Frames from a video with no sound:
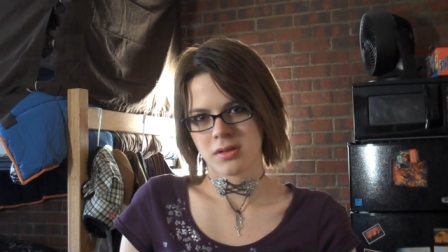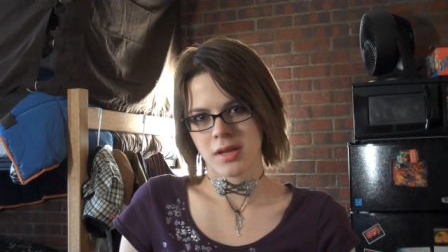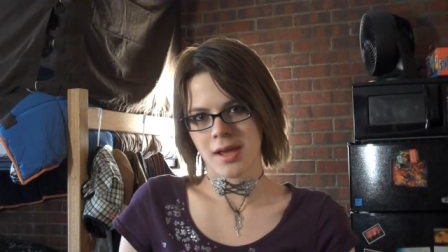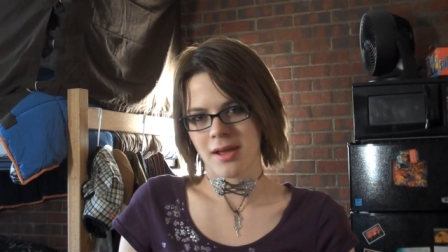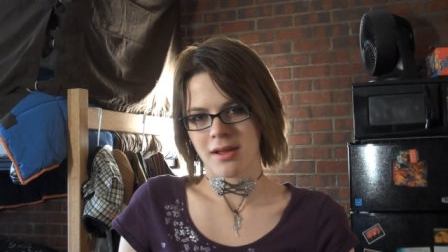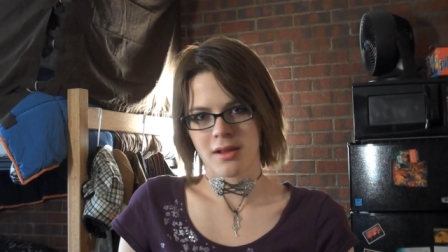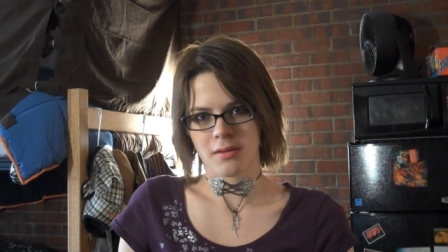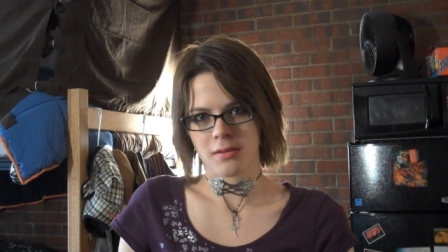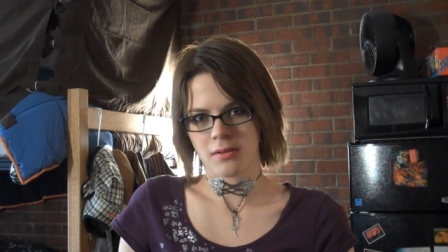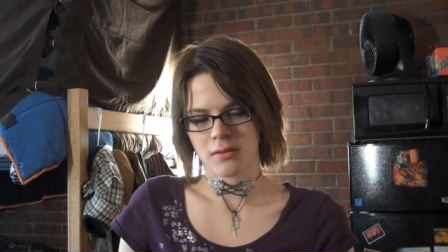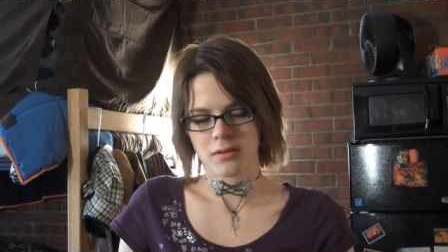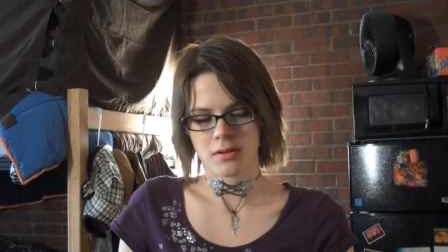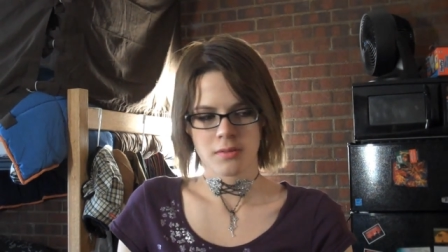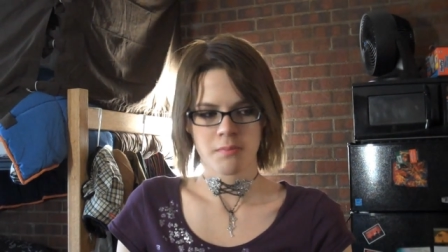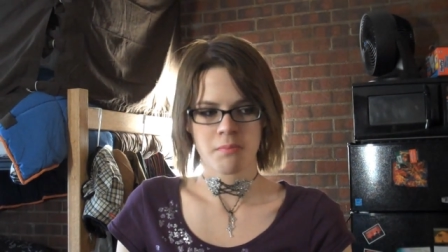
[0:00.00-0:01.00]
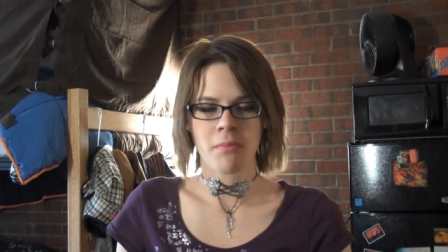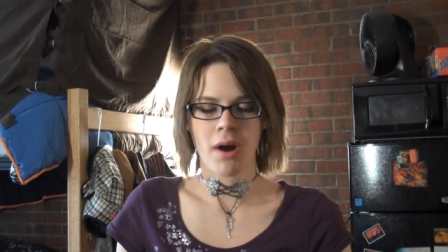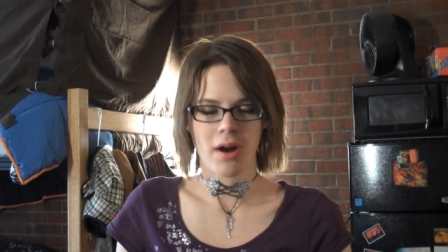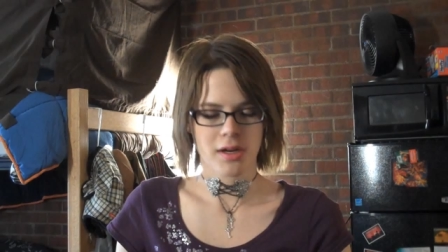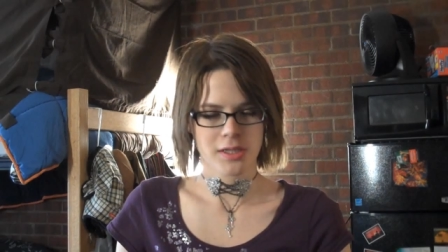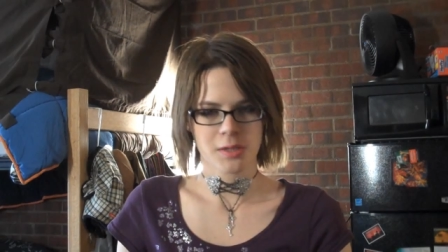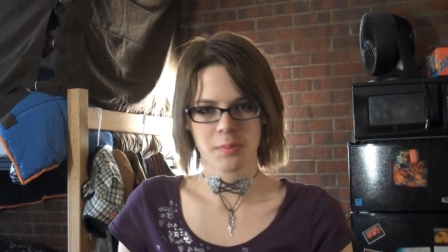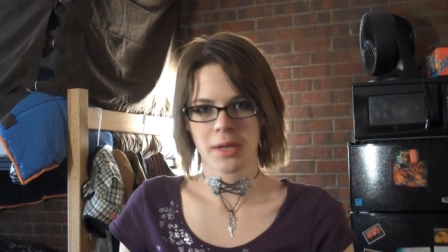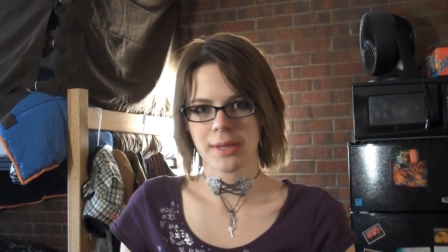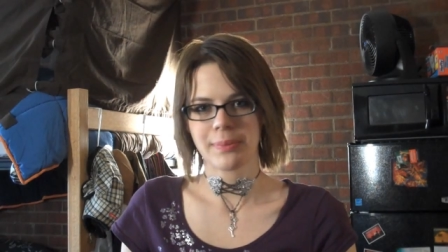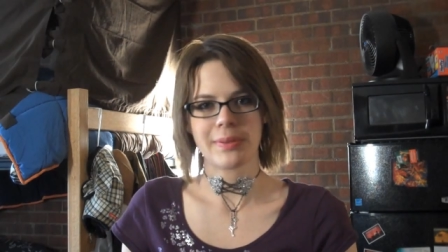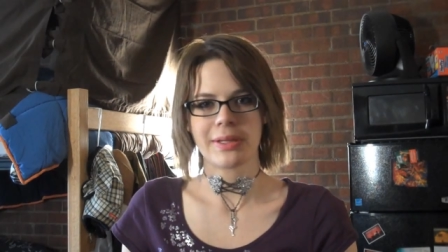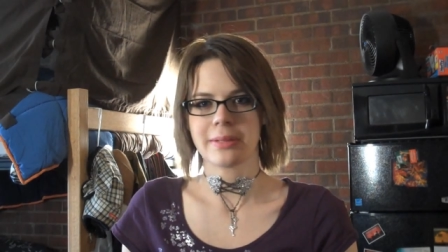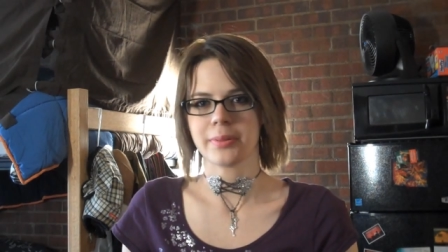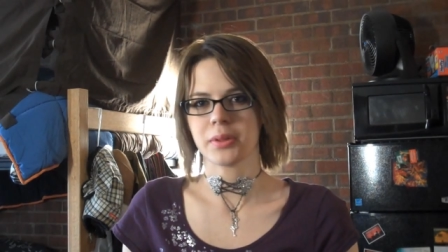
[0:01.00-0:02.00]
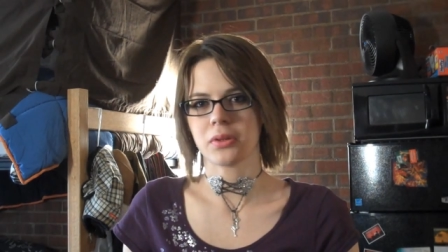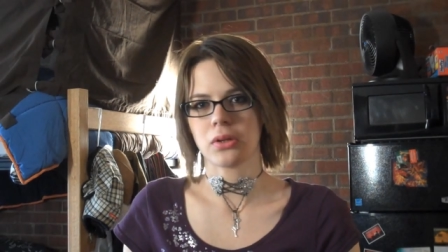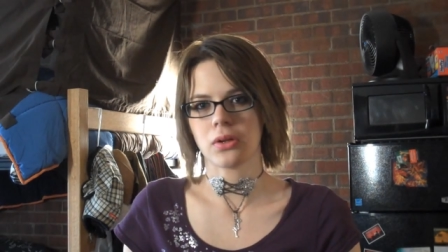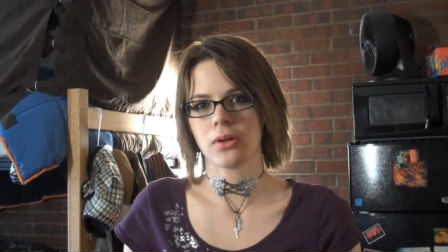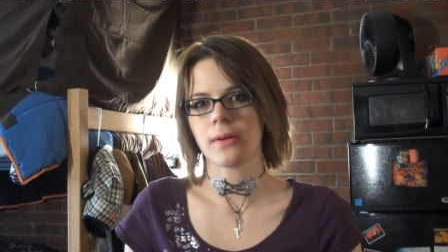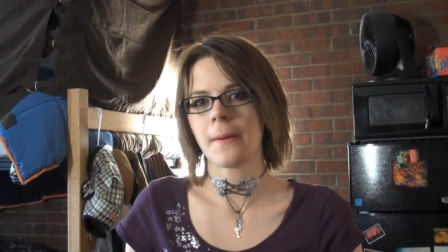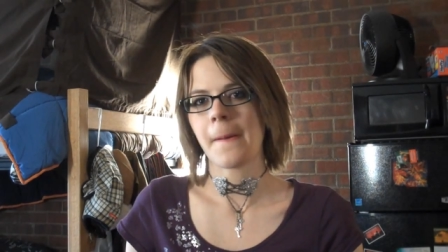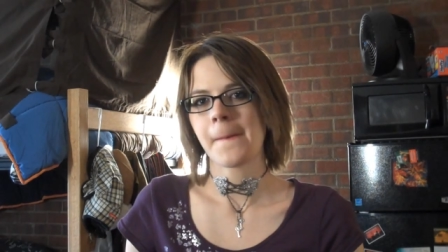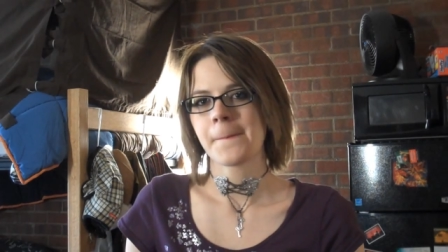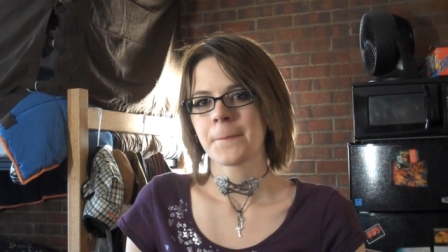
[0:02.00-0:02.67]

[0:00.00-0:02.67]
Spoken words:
and mocked by people,